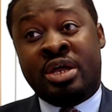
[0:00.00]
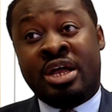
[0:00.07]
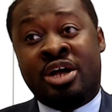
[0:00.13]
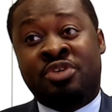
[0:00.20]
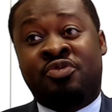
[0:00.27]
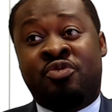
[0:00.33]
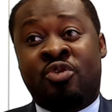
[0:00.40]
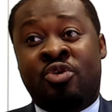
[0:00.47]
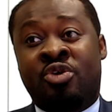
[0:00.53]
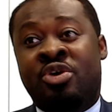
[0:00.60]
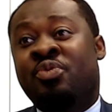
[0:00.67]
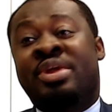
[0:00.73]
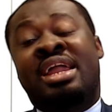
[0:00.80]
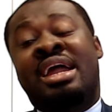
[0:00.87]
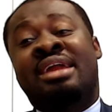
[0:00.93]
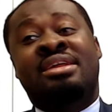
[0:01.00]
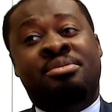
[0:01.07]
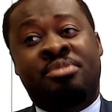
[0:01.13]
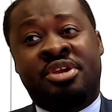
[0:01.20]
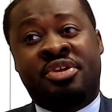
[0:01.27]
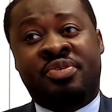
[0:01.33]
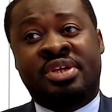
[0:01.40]
out for regarding
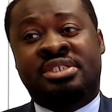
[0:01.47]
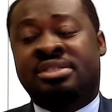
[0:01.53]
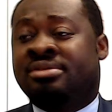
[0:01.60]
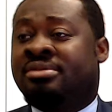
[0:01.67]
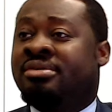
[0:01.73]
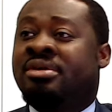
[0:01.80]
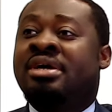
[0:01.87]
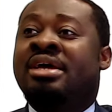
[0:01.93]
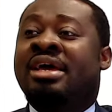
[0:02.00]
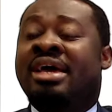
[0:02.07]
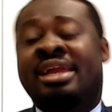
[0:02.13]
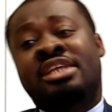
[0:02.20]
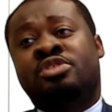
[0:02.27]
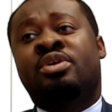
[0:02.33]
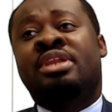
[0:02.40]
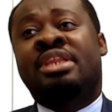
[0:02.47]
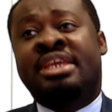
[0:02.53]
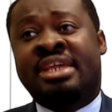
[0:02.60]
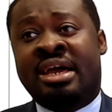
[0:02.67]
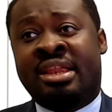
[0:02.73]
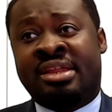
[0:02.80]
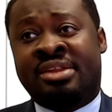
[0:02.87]
immigration. It is not
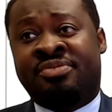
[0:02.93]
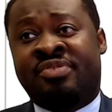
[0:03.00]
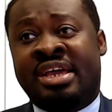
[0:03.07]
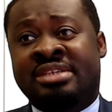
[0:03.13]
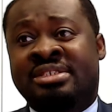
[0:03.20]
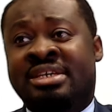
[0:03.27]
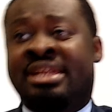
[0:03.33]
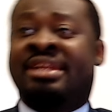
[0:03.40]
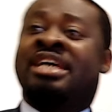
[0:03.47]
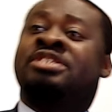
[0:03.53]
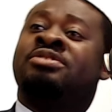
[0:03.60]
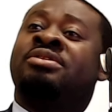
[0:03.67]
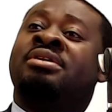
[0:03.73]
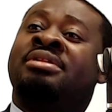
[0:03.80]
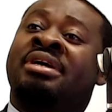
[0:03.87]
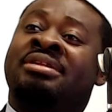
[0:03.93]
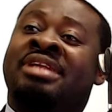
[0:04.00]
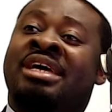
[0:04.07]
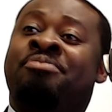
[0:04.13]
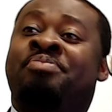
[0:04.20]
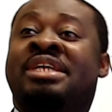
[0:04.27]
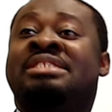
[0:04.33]
legal advice, and
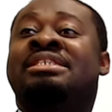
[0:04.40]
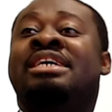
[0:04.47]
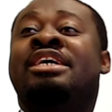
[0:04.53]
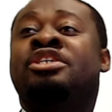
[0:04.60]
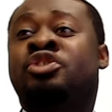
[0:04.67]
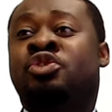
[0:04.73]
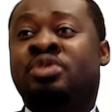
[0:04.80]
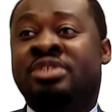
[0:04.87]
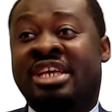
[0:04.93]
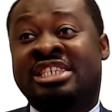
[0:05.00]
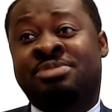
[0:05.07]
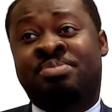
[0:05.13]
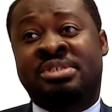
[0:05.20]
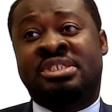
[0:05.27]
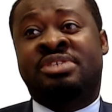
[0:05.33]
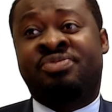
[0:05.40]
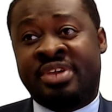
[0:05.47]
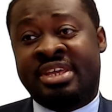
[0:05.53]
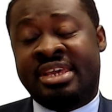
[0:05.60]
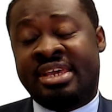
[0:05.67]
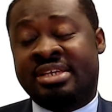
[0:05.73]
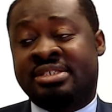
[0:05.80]
that pertains to their specific
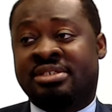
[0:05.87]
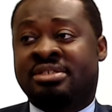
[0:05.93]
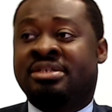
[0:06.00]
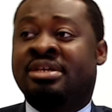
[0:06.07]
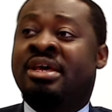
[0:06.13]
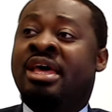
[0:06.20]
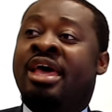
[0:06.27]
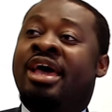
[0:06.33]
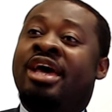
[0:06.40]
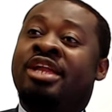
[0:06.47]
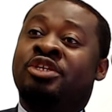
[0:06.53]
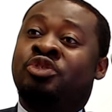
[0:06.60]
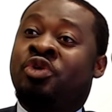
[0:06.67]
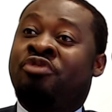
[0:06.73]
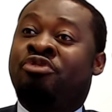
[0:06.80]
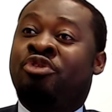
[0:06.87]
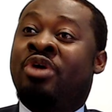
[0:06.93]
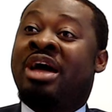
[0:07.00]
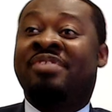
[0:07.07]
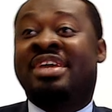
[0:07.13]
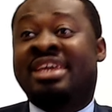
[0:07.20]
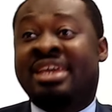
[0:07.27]
cases. And so, if you
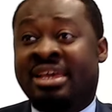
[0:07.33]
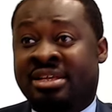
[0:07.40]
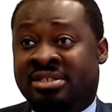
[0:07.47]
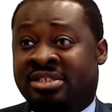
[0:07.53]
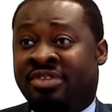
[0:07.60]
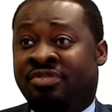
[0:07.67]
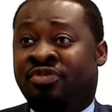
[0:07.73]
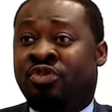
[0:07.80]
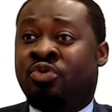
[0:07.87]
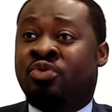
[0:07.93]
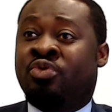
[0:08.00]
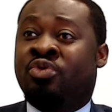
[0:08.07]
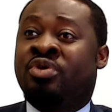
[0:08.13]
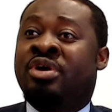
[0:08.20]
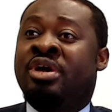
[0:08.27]
have a case, if you